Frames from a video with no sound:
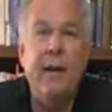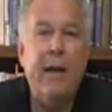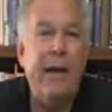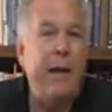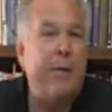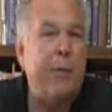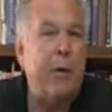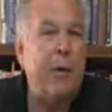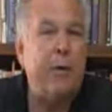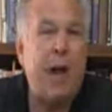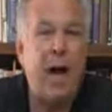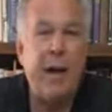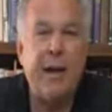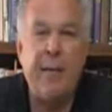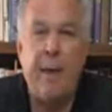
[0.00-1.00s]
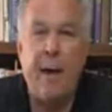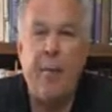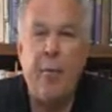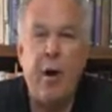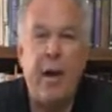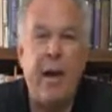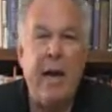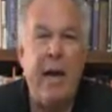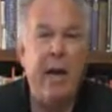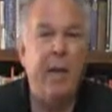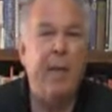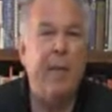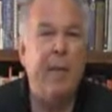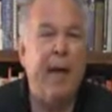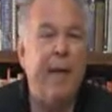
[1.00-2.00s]
If we're talking about
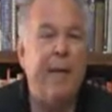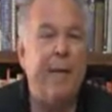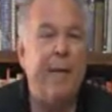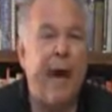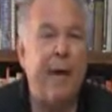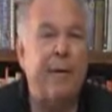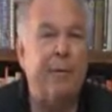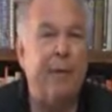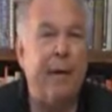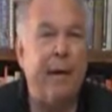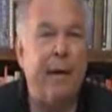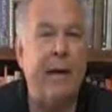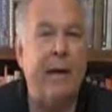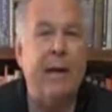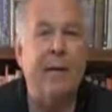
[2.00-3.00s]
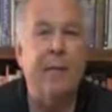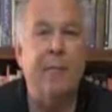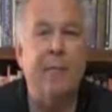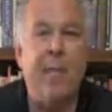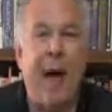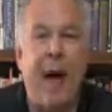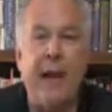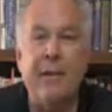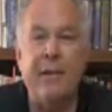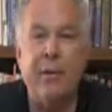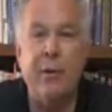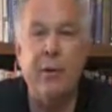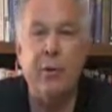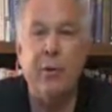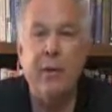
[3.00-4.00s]
bringing manufacturing back
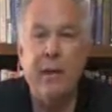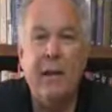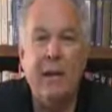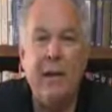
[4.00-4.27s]
to